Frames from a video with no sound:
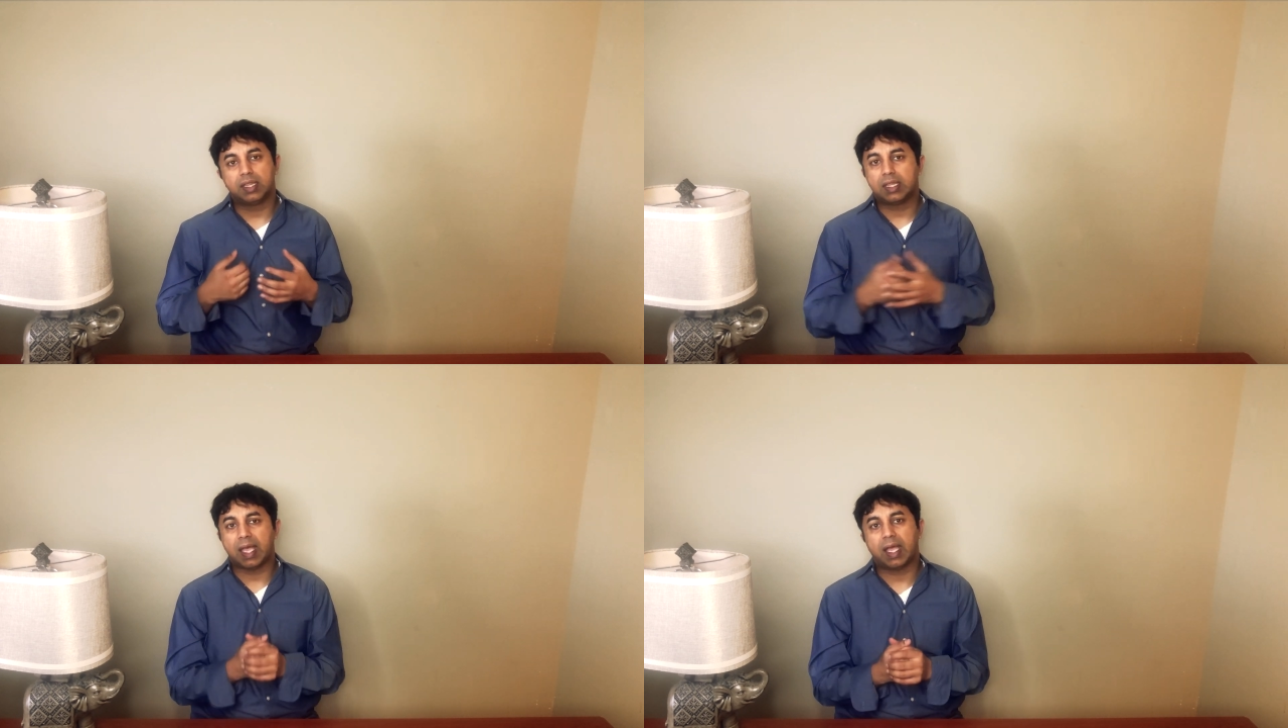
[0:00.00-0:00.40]

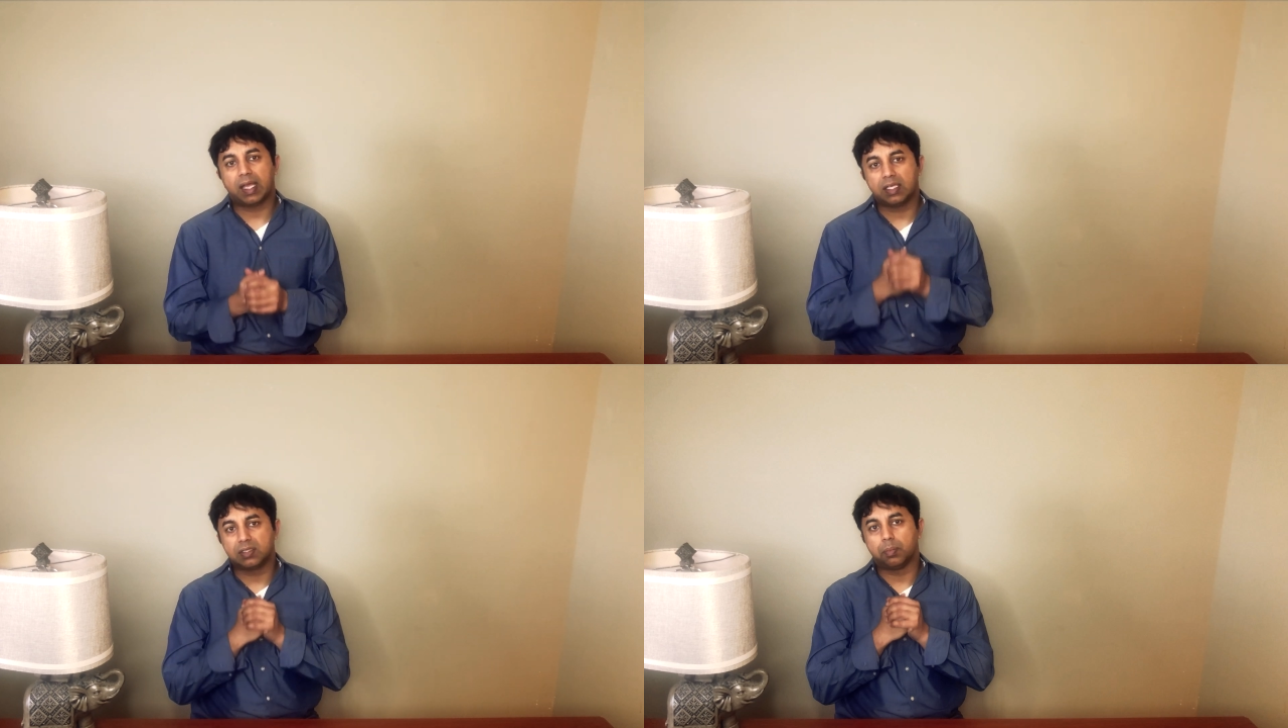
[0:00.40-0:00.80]

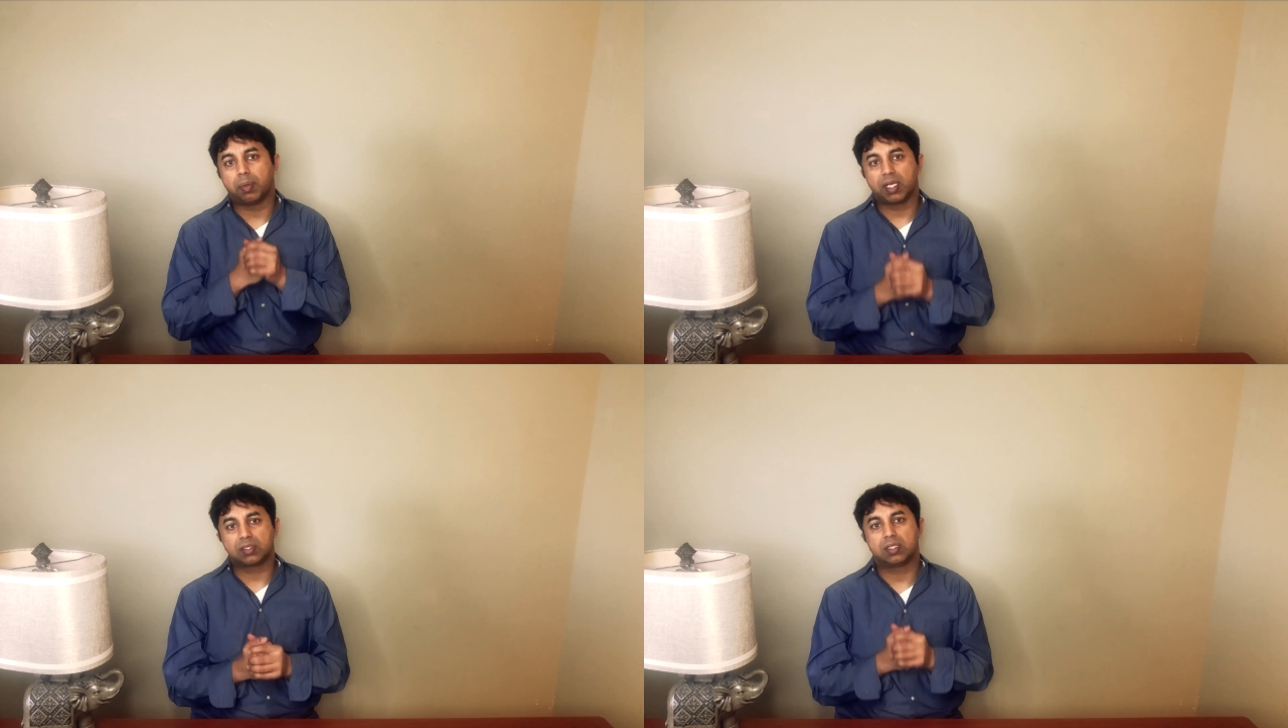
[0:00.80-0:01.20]
that is the
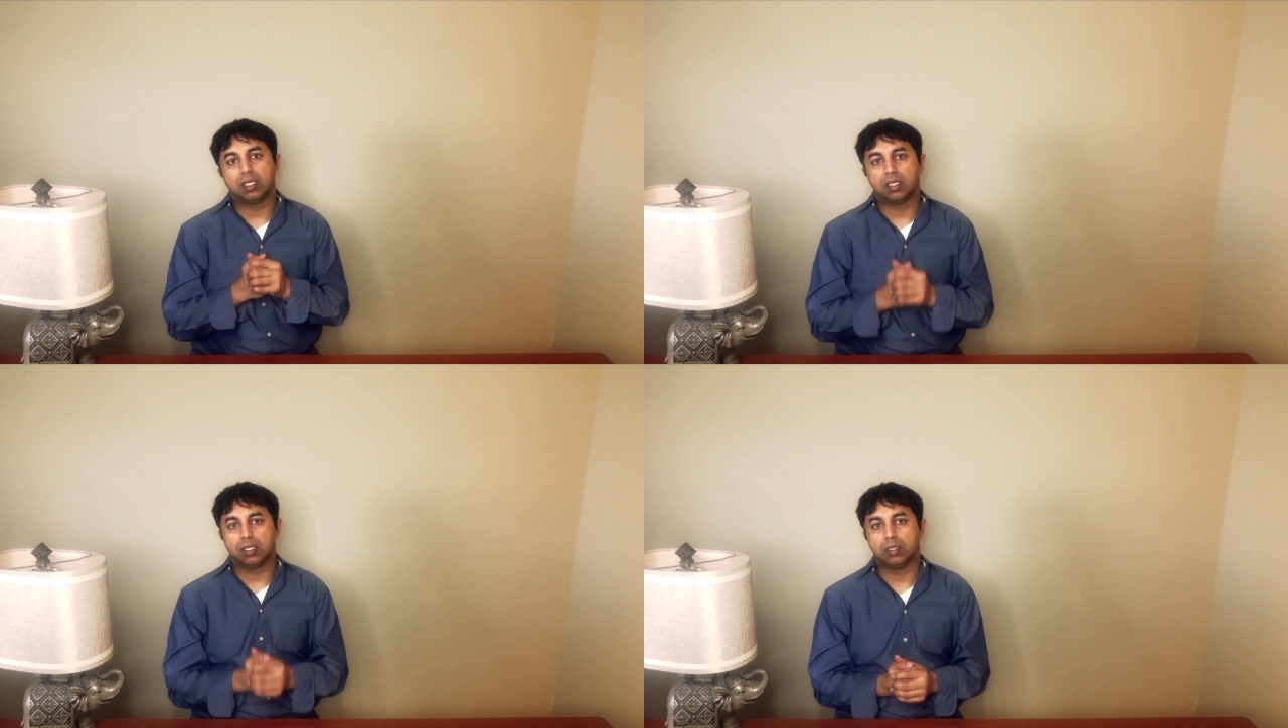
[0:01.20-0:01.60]
best
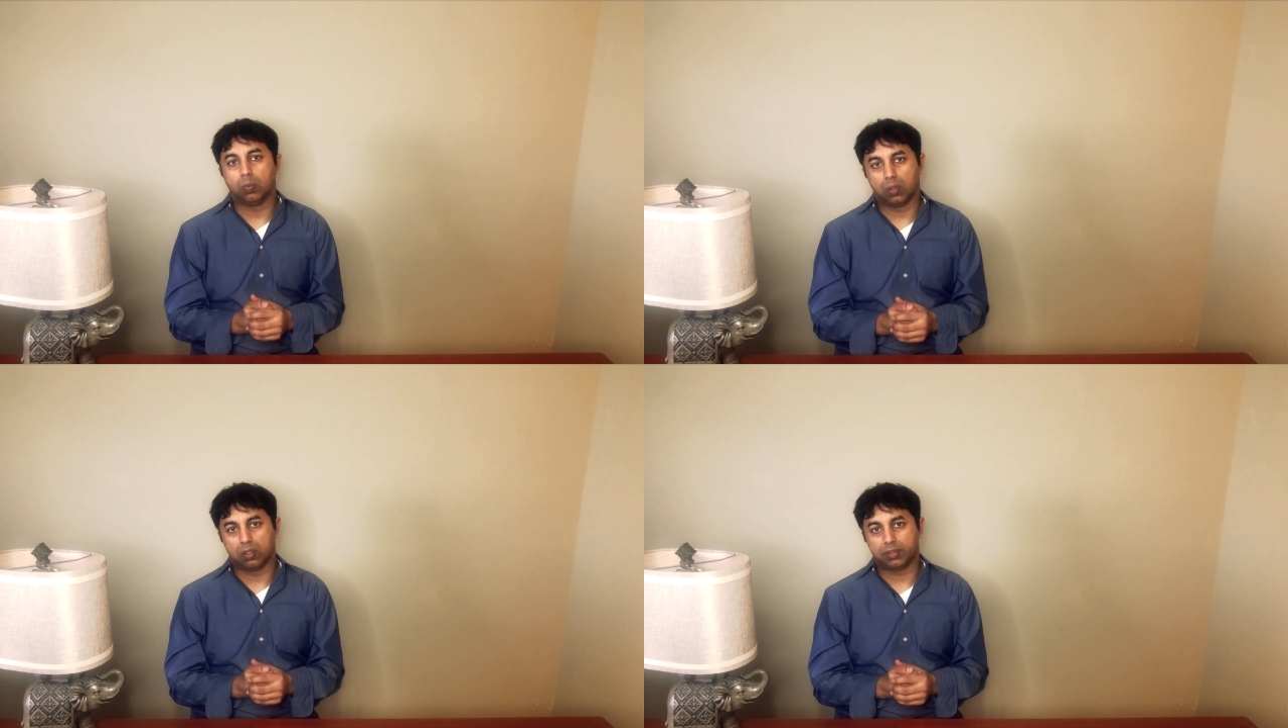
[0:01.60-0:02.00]
thing in the
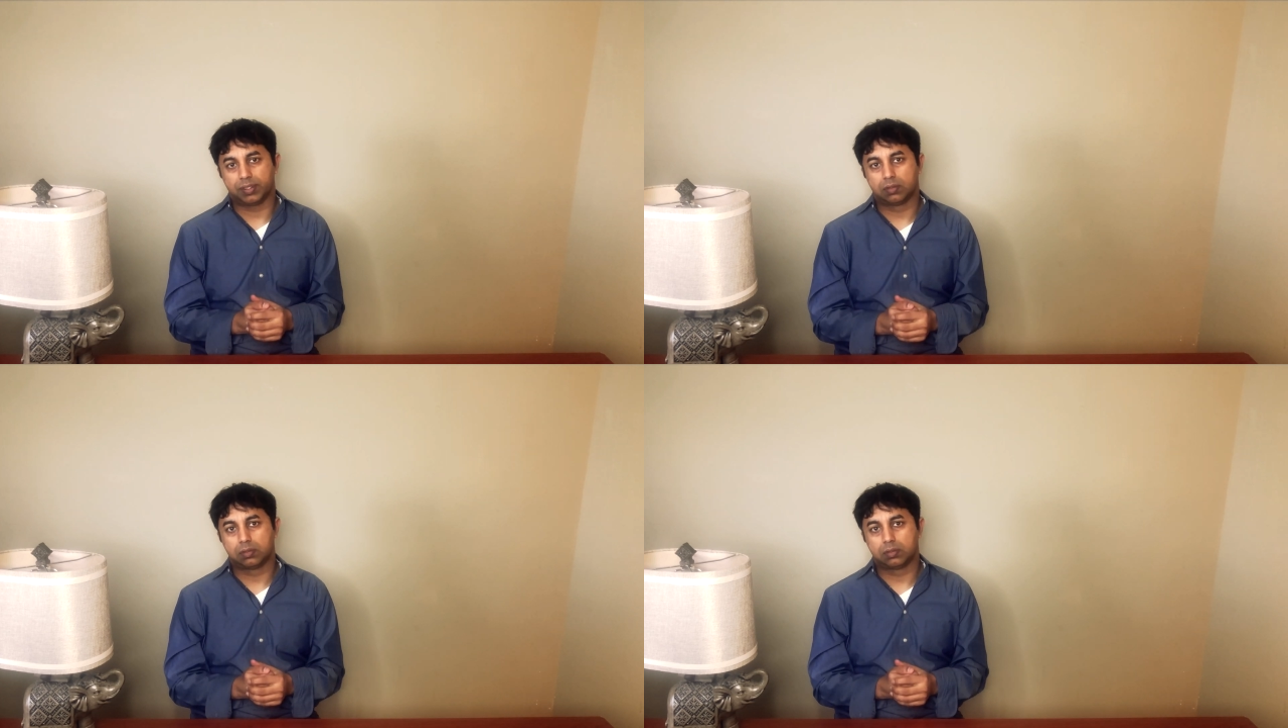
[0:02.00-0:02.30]
world.